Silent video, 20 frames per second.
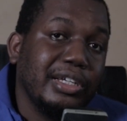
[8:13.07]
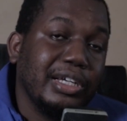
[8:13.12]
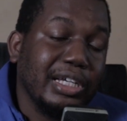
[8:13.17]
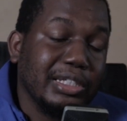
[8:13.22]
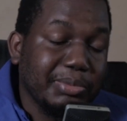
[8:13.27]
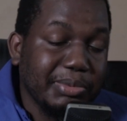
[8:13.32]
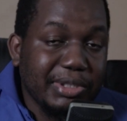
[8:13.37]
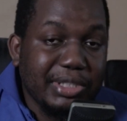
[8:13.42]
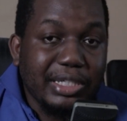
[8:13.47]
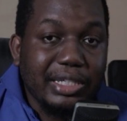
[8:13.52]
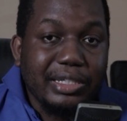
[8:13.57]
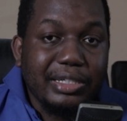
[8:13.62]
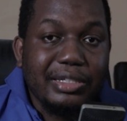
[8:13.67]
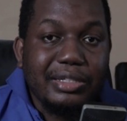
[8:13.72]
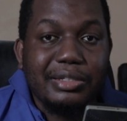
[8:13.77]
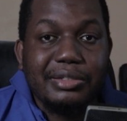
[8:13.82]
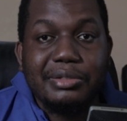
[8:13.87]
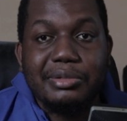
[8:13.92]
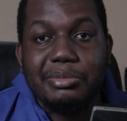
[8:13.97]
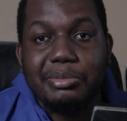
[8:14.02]
As me say,
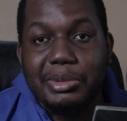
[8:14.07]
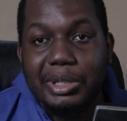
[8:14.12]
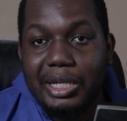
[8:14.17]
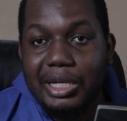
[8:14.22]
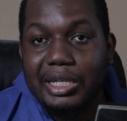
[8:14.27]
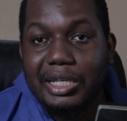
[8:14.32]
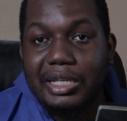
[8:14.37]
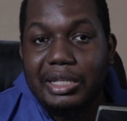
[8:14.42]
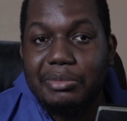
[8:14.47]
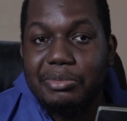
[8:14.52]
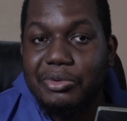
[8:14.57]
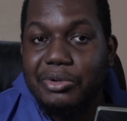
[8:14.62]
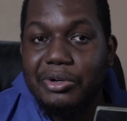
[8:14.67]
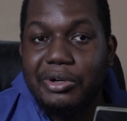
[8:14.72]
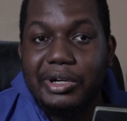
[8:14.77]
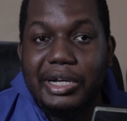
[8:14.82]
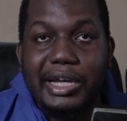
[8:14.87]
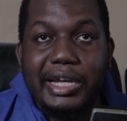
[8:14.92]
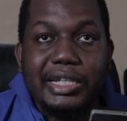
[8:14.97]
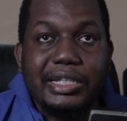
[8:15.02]
I lock in
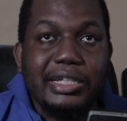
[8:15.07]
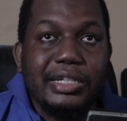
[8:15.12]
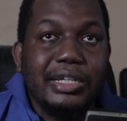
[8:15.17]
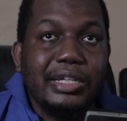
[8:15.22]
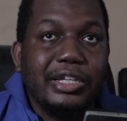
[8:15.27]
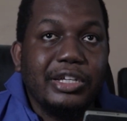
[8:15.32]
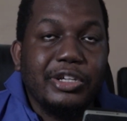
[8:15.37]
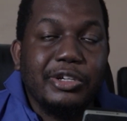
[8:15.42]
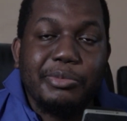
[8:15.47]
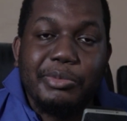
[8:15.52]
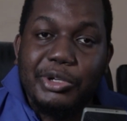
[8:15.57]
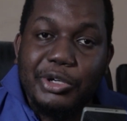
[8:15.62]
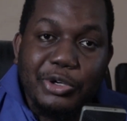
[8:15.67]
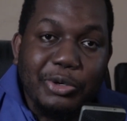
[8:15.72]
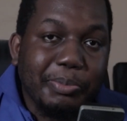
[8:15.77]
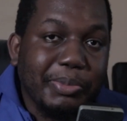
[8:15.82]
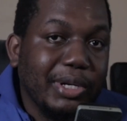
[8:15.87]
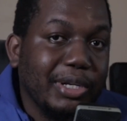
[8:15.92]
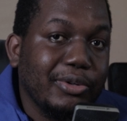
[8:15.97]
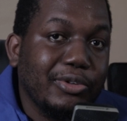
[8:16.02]
more while. I don't go
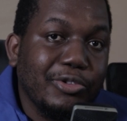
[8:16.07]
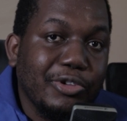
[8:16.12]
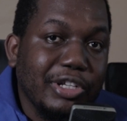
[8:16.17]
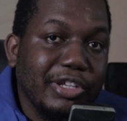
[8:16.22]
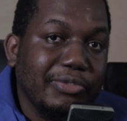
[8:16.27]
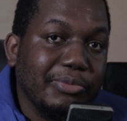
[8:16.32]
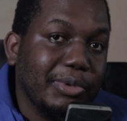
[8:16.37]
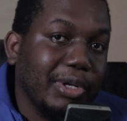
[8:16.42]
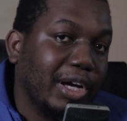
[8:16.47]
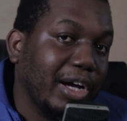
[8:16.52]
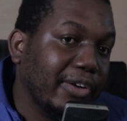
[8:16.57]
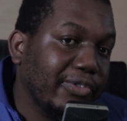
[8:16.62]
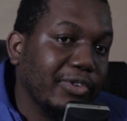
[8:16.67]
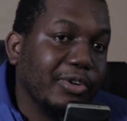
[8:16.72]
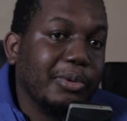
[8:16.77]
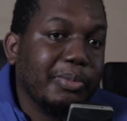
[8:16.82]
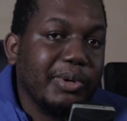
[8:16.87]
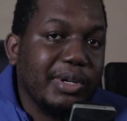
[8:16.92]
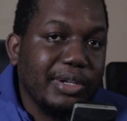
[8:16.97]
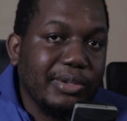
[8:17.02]
up on the road if I don't have to
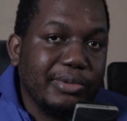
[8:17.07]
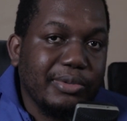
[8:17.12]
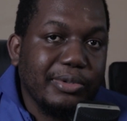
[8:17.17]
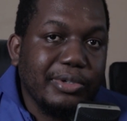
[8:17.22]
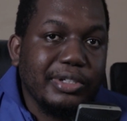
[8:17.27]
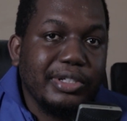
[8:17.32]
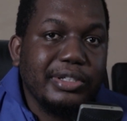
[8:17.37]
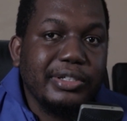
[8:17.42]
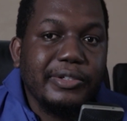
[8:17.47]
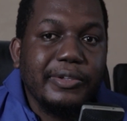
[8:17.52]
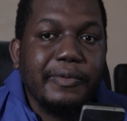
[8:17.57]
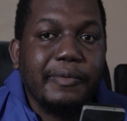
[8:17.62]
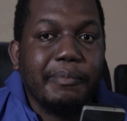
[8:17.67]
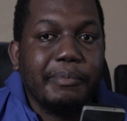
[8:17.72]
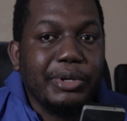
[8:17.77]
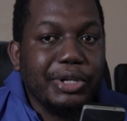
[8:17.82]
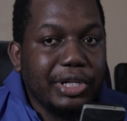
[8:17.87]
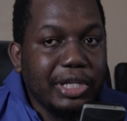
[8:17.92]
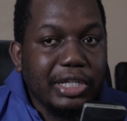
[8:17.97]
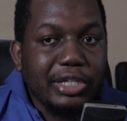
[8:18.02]
go up on the road.
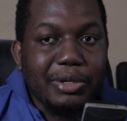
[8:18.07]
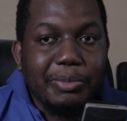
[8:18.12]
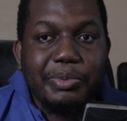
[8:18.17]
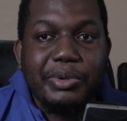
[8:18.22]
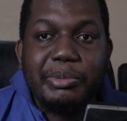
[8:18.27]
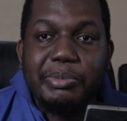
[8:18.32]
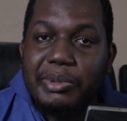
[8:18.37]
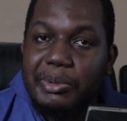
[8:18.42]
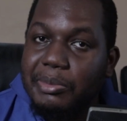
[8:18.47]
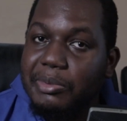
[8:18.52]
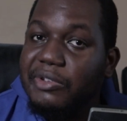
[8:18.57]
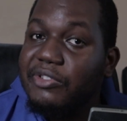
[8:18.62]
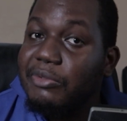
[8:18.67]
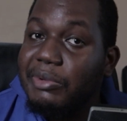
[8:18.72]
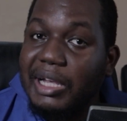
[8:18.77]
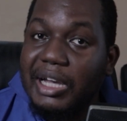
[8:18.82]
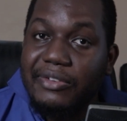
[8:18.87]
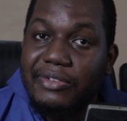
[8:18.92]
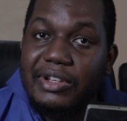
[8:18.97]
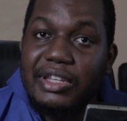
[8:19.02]
I don't link up with people if I
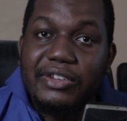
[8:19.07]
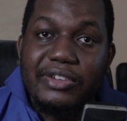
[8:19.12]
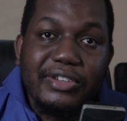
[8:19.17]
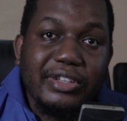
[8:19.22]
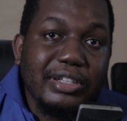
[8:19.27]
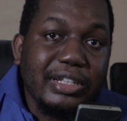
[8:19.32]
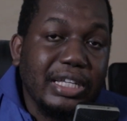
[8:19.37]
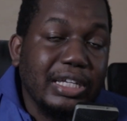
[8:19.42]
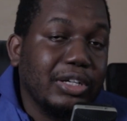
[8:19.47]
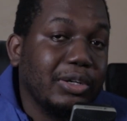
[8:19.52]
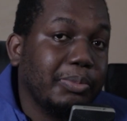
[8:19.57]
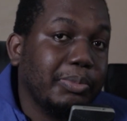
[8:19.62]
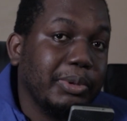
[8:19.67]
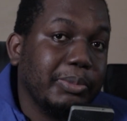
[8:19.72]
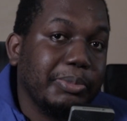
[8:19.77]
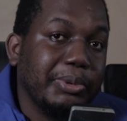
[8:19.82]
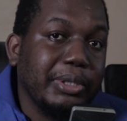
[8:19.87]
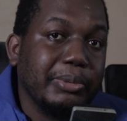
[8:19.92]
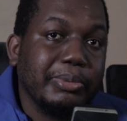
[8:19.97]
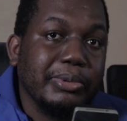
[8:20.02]
don't have to link up
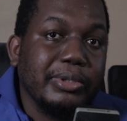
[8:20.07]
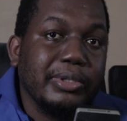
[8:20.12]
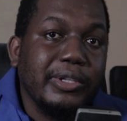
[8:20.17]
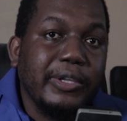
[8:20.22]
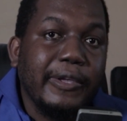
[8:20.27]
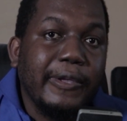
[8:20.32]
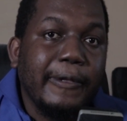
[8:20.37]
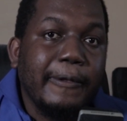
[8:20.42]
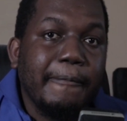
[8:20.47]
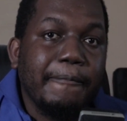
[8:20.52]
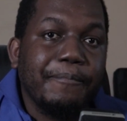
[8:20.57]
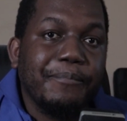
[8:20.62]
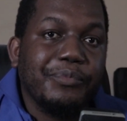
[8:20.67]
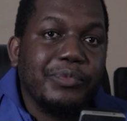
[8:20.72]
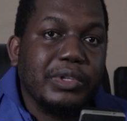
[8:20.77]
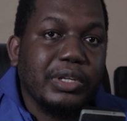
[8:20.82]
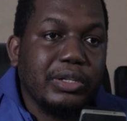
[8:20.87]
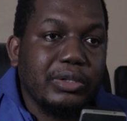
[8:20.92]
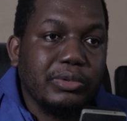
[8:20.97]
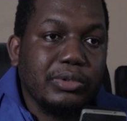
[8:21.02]
with people,
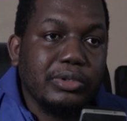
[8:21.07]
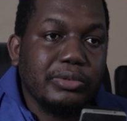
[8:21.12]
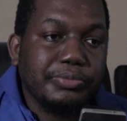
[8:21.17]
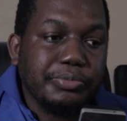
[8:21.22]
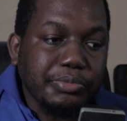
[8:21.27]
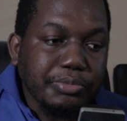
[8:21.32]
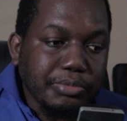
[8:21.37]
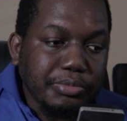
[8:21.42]
you know.